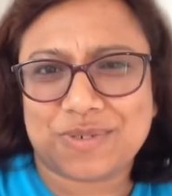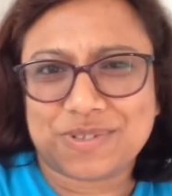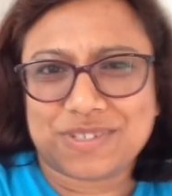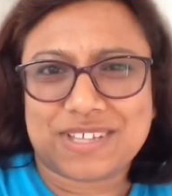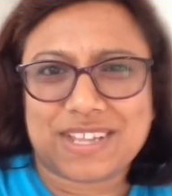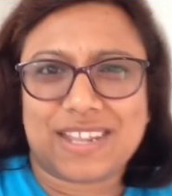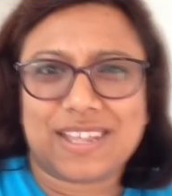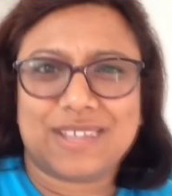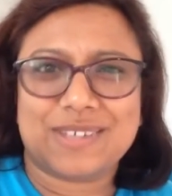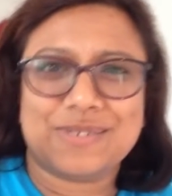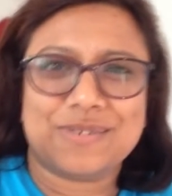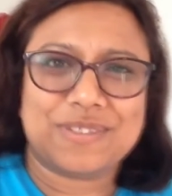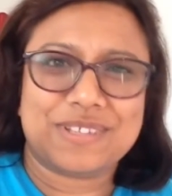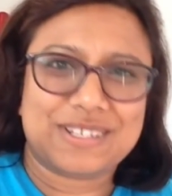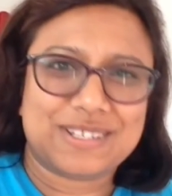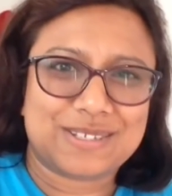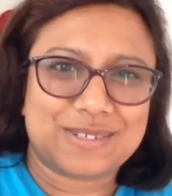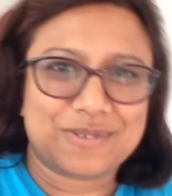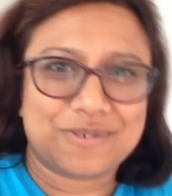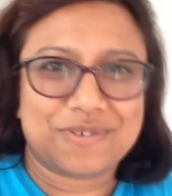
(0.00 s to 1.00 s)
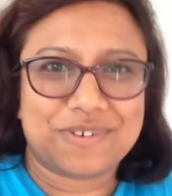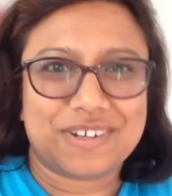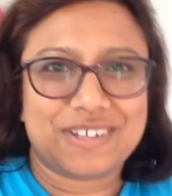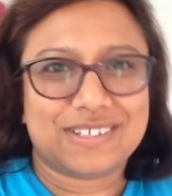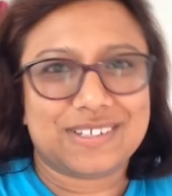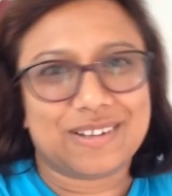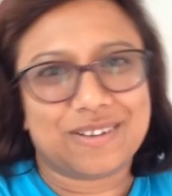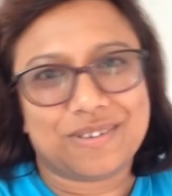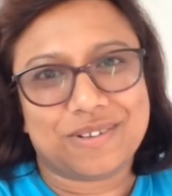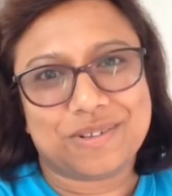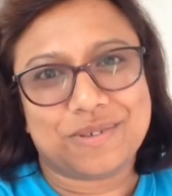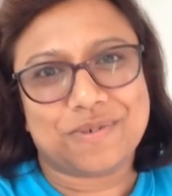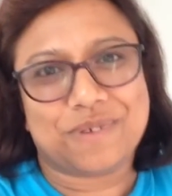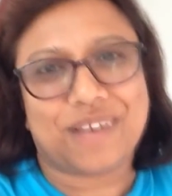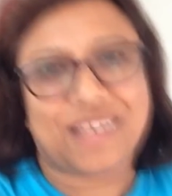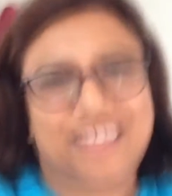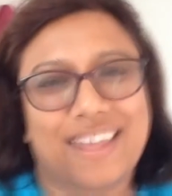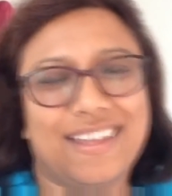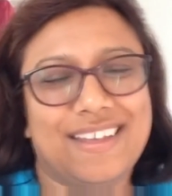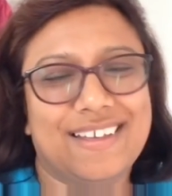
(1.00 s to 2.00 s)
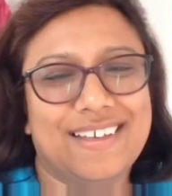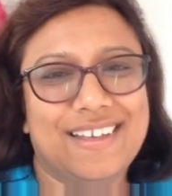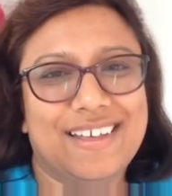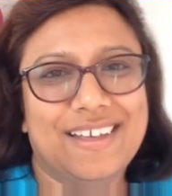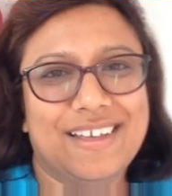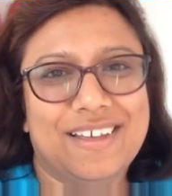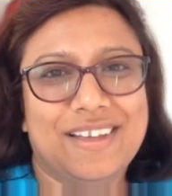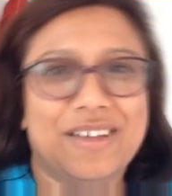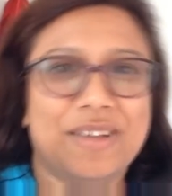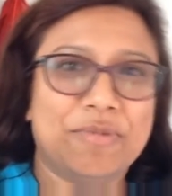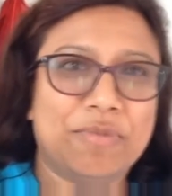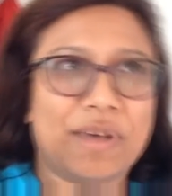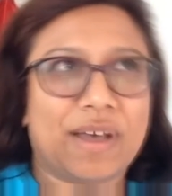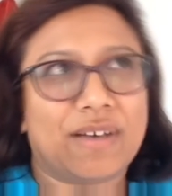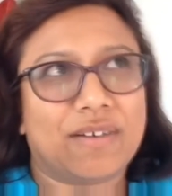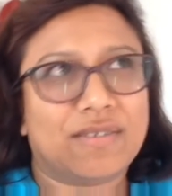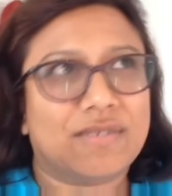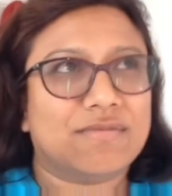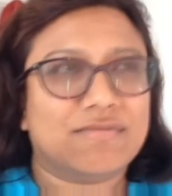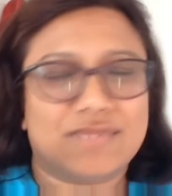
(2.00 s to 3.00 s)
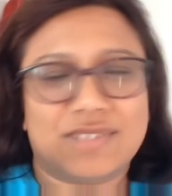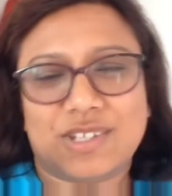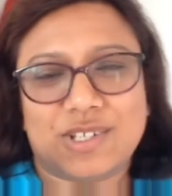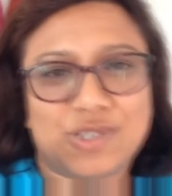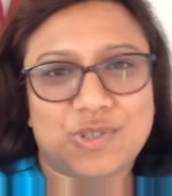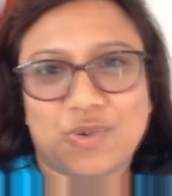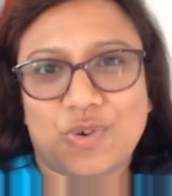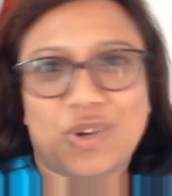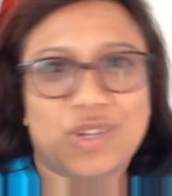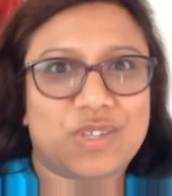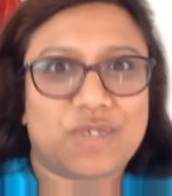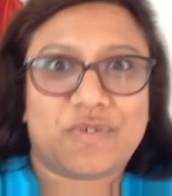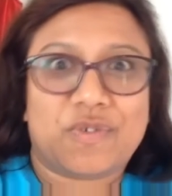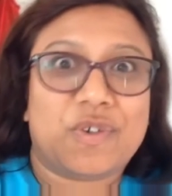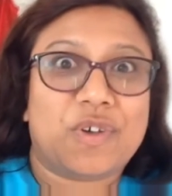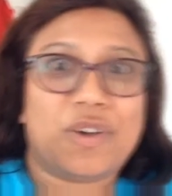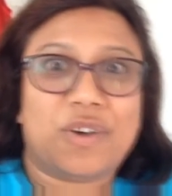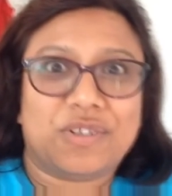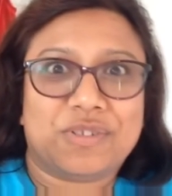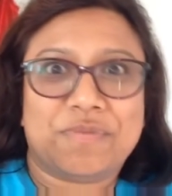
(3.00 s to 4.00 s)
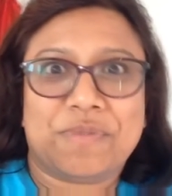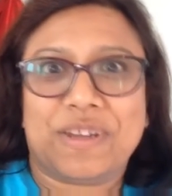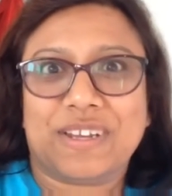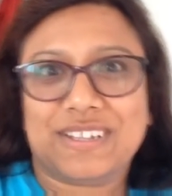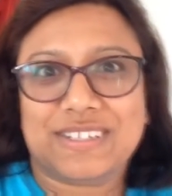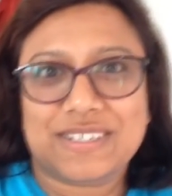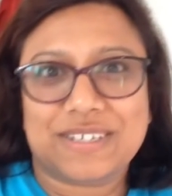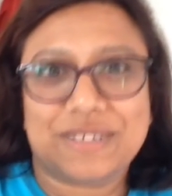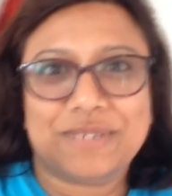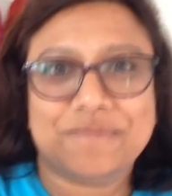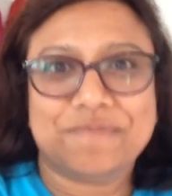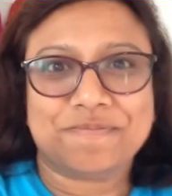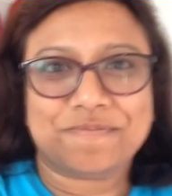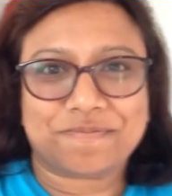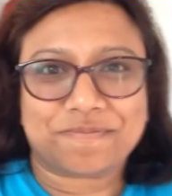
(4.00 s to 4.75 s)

was telling us all these stories along the way about the stories of Osmington.